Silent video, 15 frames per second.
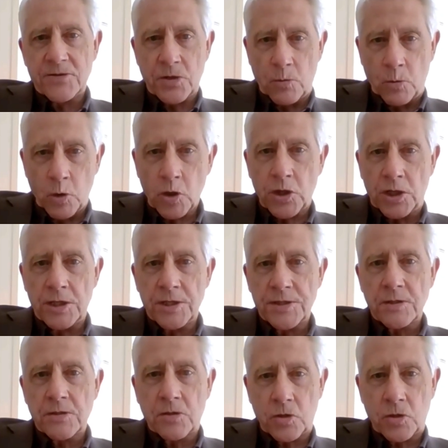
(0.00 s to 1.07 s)
through
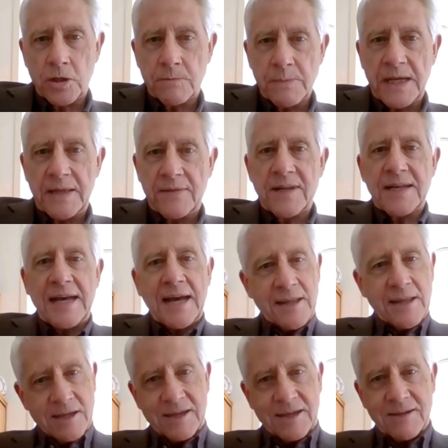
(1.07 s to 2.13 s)
AUKUS could mean that
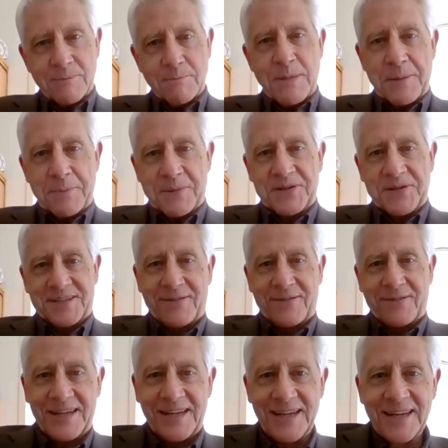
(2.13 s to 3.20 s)
other members
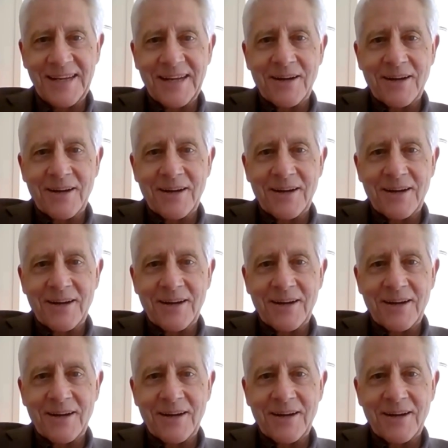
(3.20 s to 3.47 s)
of the